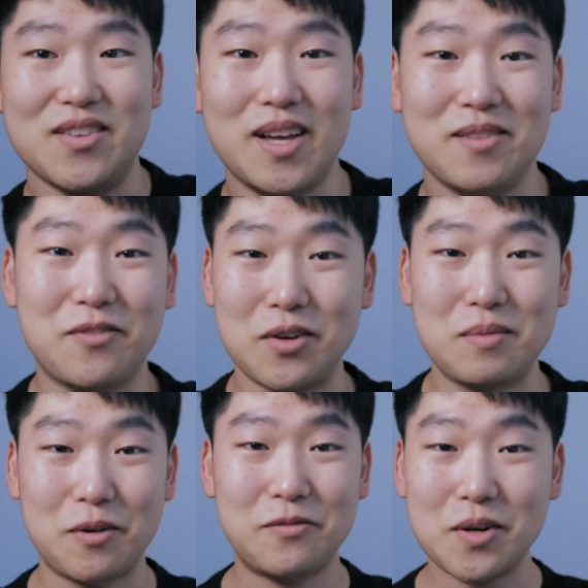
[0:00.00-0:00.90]
I mean, for the
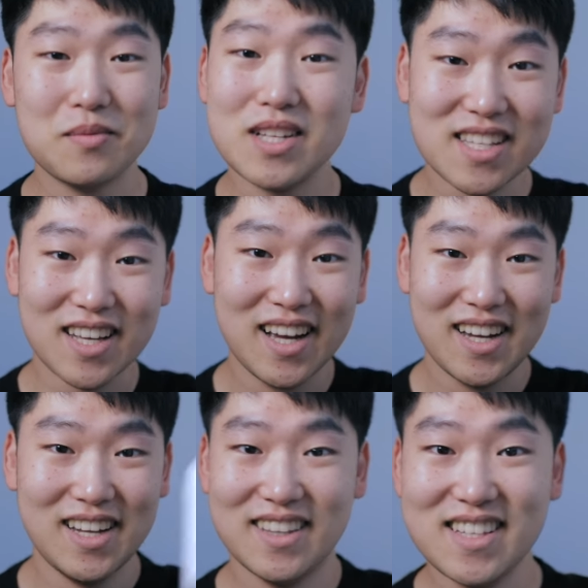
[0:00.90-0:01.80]
performance,
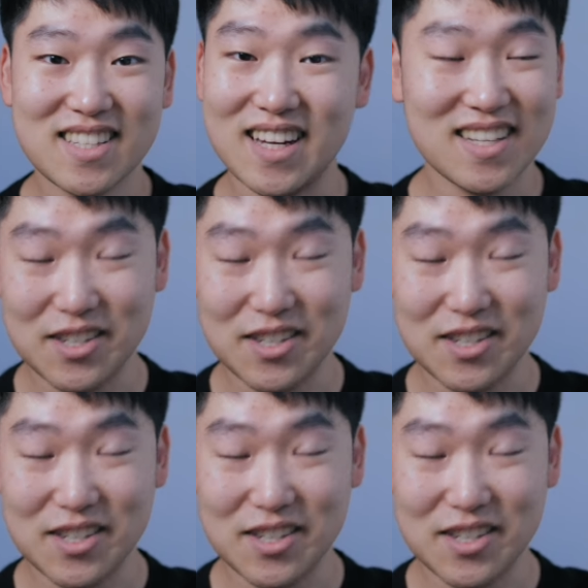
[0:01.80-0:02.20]
this size